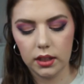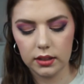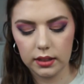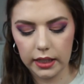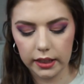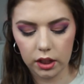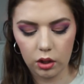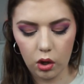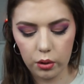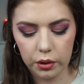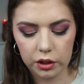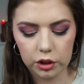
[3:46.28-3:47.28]
It's like an
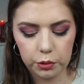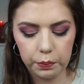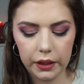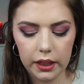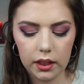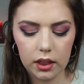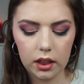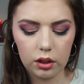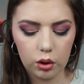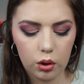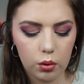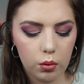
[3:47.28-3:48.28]
orange pinky
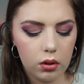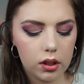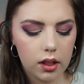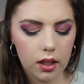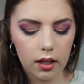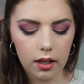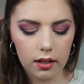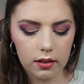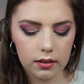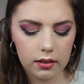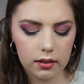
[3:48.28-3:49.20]
gold color